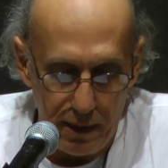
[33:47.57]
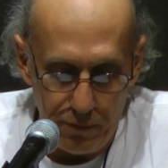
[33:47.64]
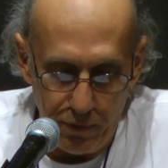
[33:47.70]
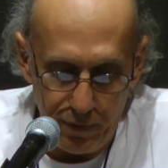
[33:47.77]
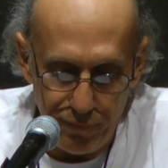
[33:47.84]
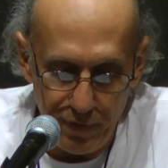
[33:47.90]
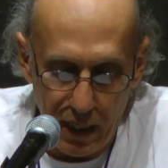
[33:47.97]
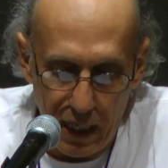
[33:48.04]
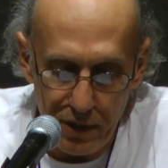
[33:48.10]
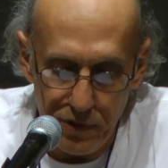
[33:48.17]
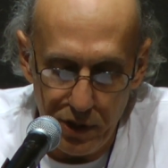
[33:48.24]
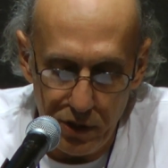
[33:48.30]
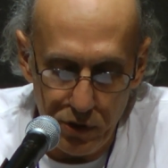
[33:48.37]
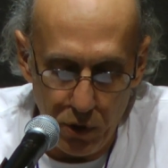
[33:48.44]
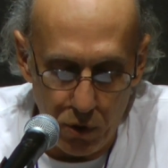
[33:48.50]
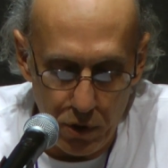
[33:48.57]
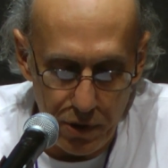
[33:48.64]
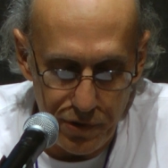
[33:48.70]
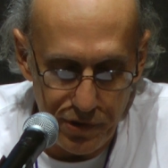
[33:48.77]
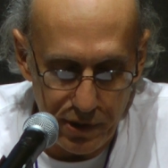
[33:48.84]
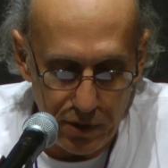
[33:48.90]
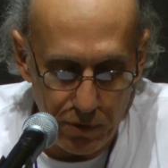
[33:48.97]
We flyered the
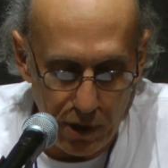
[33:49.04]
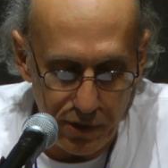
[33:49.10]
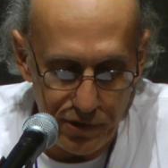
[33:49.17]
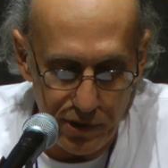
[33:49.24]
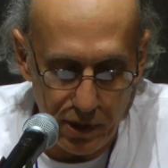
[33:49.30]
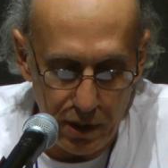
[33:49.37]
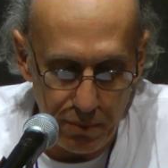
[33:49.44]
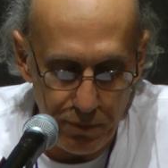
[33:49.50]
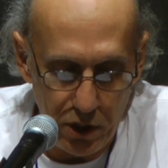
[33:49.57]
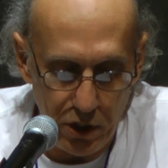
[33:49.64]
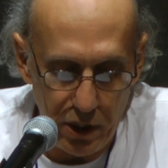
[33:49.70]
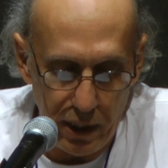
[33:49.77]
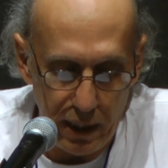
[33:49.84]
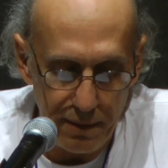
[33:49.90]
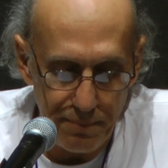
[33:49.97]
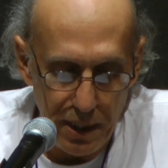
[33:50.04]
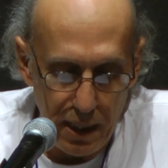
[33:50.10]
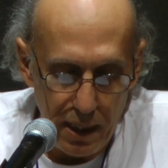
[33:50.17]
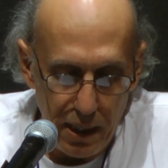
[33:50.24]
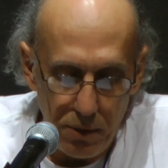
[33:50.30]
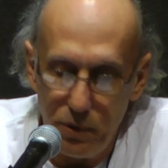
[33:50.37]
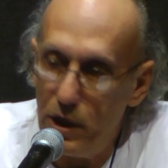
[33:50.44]
doors across the community.
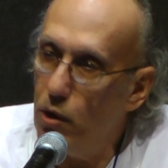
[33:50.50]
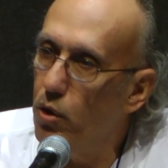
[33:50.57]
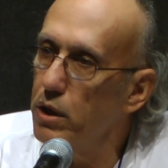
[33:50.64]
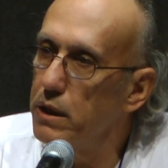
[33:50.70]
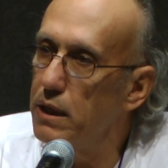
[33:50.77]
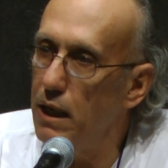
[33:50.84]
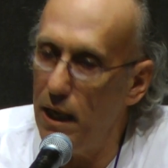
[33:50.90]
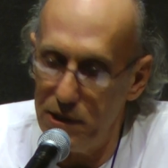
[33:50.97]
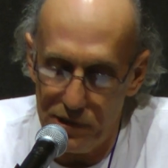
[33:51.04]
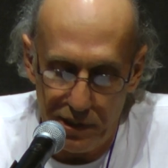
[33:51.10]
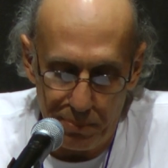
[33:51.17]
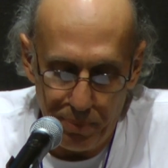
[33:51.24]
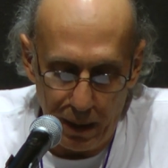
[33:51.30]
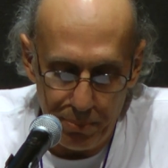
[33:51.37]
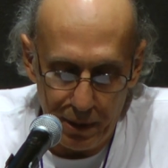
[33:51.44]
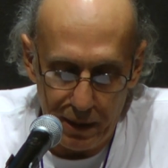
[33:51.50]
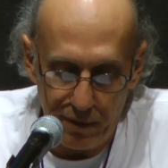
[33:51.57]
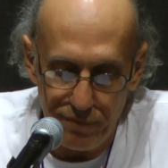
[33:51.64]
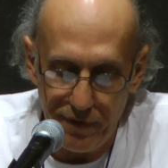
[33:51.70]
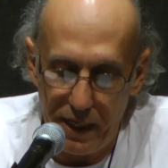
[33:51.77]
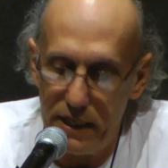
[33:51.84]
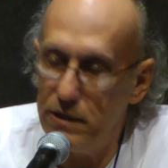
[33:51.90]
We organized a public
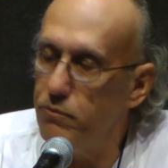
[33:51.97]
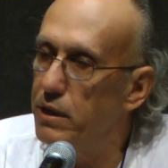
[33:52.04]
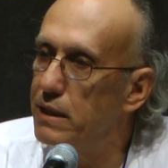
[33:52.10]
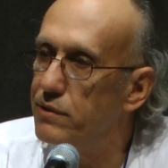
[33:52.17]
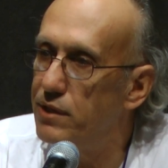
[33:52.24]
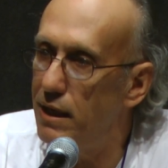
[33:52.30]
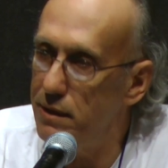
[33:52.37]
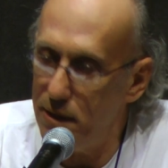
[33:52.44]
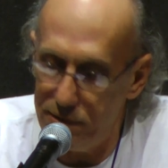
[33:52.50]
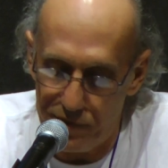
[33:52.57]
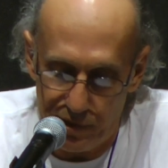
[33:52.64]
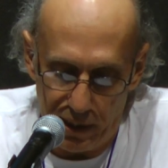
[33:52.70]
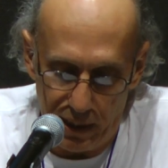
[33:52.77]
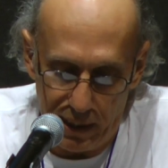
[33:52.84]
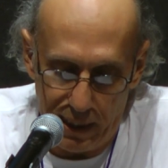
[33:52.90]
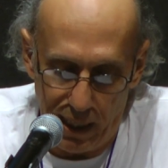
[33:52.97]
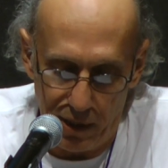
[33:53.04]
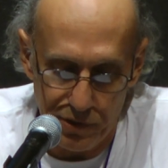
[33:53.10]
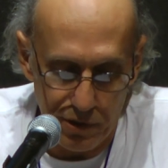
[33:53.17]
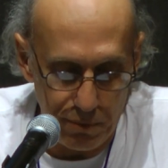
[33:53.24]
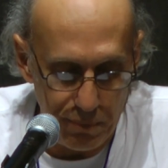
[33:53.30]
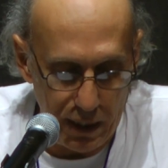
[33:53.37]
event. We attended city
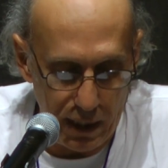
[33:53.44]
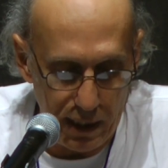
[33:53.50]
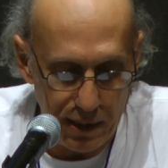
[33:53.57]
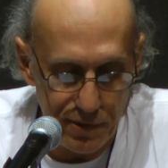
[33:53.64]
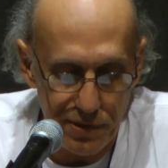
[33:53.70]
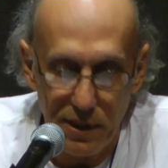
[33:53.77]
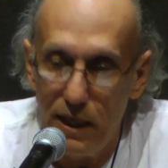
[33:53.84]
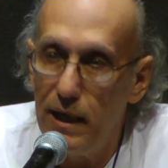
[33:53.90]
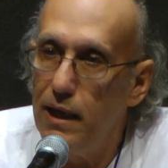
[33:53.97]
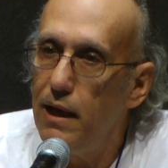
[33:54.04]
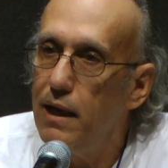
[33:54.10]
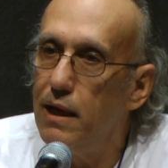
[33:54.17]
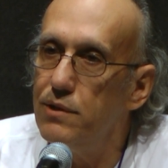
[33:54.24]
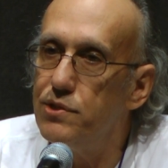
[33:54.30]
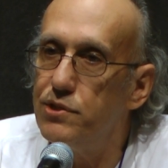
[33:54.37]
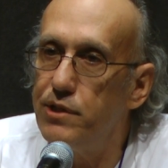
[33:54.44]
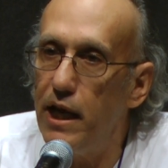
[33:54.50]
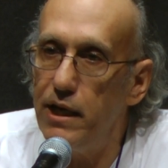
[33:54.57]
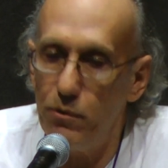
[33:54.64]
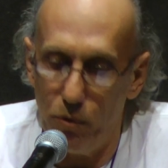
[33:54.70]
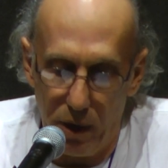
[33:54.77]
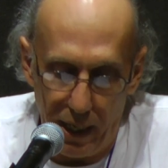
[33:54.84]
council meetings. And
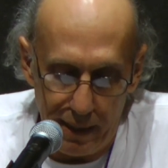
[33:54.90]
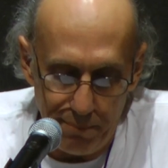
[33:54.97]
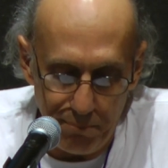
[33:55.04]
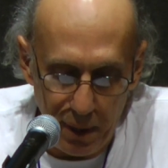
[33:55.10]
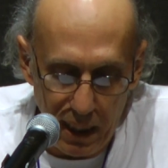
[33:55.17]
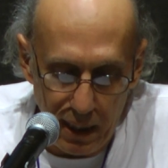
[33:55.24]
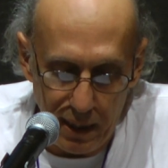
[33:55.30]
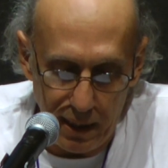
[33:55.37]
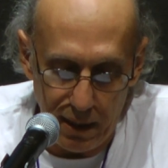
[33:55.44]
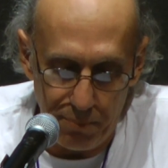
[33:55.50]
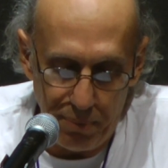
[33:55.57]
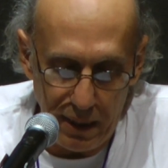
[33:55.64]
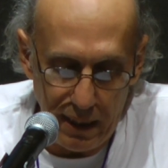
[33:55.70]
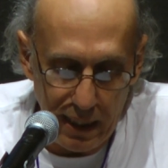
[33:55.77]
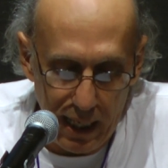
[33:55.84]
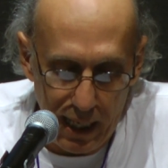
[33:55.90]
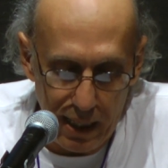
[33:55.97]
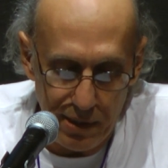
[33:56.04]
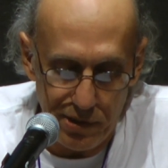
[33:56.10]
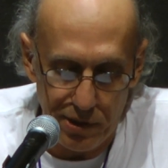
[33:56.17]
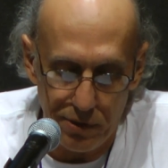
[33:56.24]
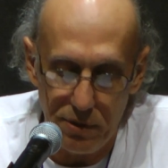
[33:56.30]
statewide media
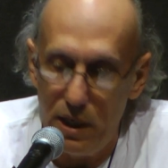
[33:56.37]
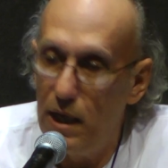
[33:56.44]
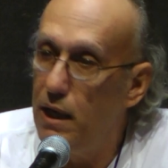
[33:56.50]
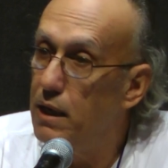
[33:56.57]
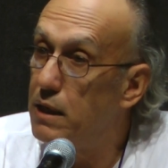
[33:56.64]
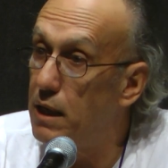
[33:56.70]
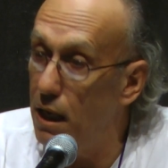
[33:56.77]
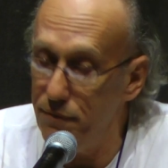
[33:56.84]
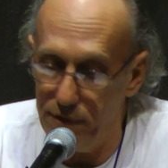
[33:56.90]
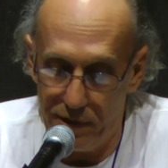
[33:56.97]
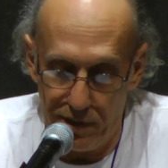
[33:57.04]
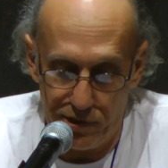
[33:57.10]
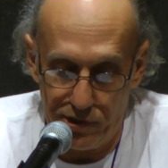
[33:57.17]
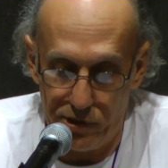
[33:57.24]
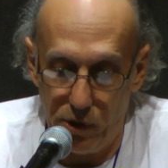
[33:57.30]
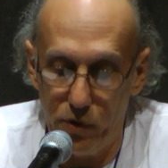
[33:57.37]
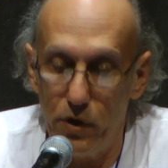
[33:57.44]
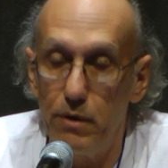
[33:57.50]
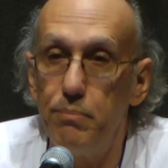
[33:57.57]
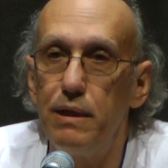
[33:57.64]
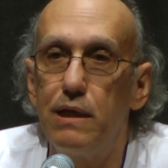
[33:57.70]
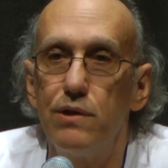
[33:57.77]
began to cover the
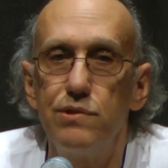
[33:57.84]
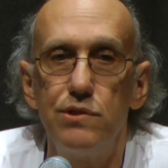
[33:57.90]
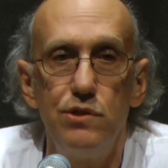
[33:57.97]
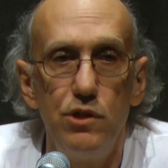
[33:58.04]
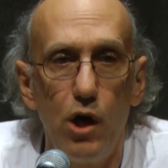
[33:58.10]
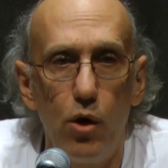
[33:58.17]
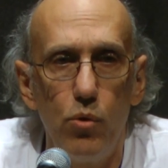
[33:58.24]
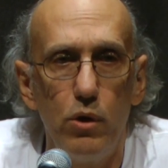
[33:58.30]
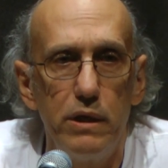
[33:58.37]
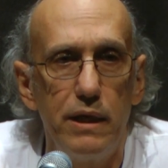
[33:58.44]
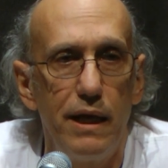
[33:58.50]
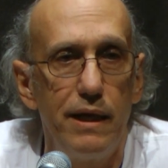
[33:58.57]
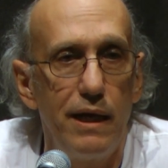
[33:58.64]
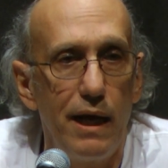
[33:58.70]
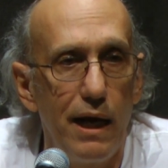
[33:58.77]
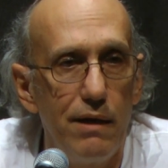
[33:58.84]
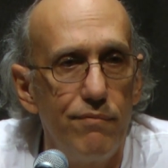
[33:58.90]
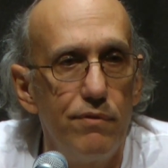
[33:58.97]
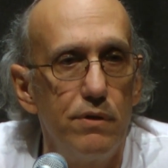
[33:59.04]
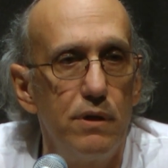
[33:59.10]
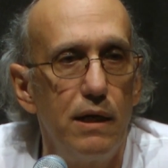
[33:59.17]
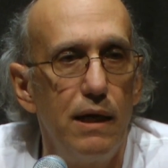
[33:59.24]
story because no one had
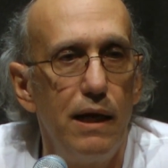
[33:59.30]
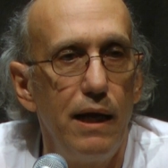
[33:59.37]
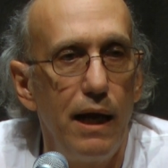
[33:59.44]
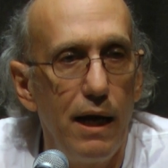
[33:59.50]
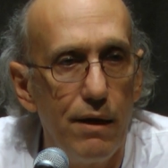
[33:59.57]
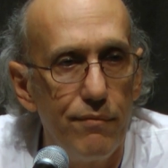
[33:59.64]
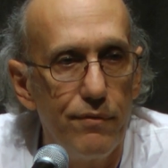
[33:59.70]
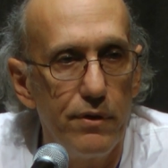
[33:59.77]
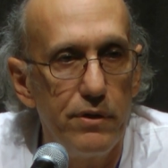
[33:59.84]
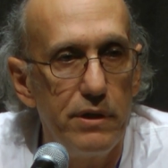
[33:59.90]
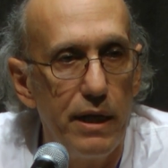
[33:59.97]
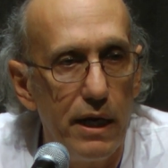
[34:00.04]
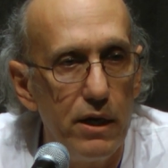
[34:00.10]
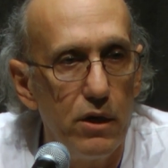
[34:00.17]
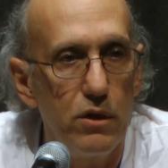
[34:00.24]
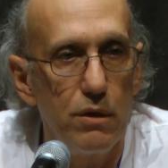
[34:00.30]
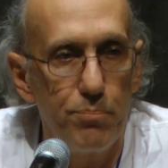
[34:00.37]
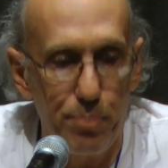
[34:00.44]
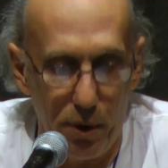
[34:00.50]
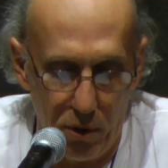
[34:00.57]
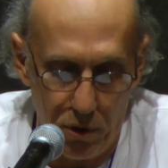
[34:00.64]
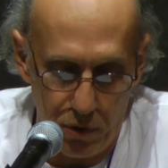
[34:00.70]
ever dared
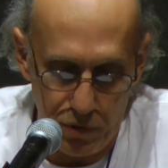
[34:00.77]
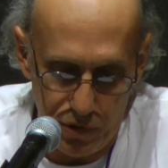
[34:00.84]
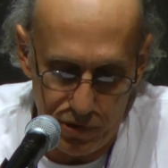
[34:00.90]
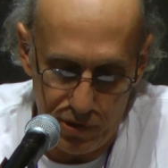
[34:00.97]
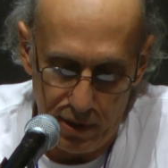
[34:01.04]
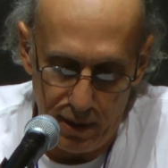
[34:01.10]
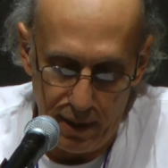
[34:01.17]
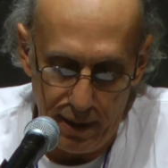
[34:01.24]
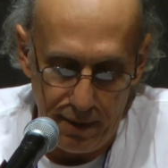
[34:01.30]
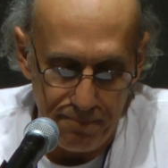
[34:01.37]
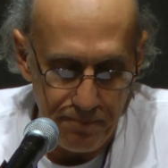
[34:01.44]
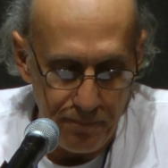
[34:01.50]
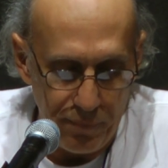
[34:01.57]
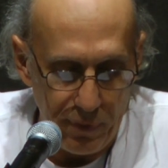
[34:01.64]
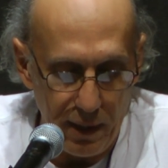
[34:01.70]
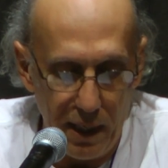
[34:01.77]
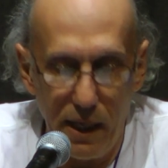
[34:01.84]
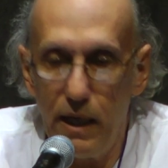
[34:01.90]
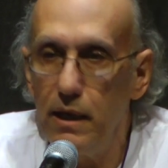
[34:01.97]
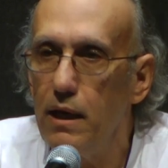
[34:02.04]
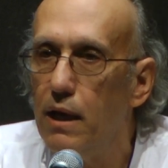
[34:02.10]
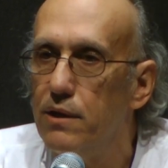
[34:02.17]
oppose
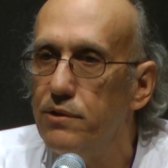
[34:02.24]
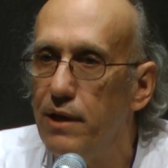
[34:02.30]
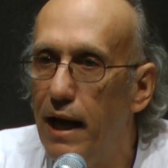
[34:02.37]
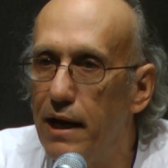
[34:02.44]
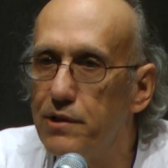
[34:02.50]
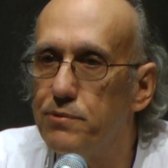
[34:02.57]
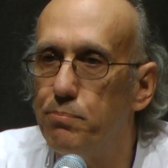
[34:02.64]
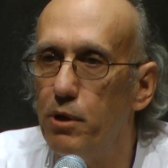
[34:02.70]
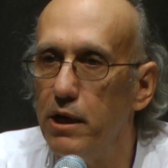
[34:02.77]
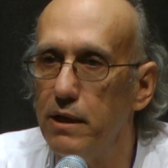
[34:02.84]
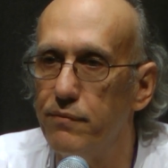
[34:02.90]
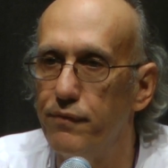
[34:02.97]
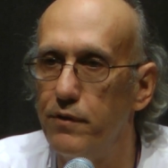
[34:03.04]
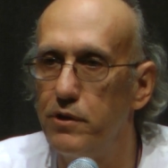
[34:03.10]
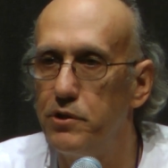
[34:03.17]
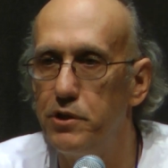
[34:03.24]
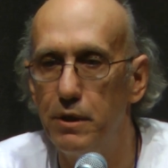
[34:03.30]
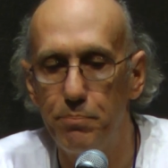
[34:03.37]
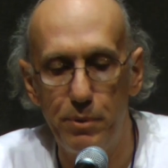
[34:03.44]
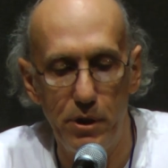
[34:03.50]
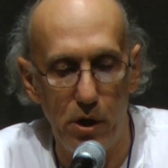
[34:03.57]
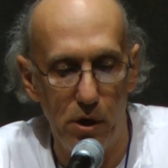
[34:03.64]
a tax break for the
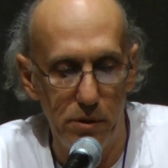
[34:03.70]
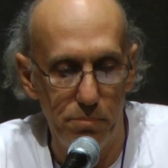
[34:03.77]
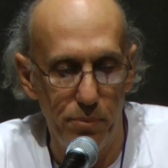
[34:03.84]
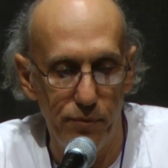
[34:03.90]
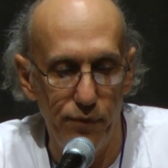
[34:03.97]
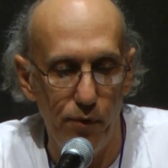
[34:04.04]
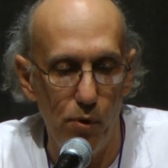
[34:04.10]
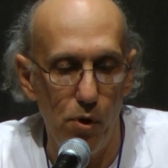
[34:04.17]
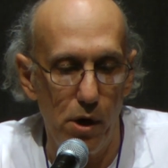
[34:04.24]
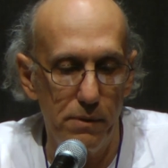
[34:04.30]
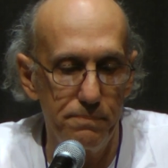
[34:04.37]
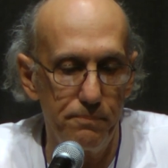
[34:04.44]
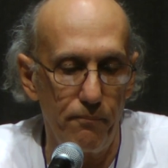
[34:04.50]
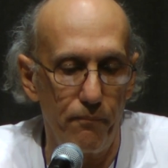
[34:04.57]
shipyard before.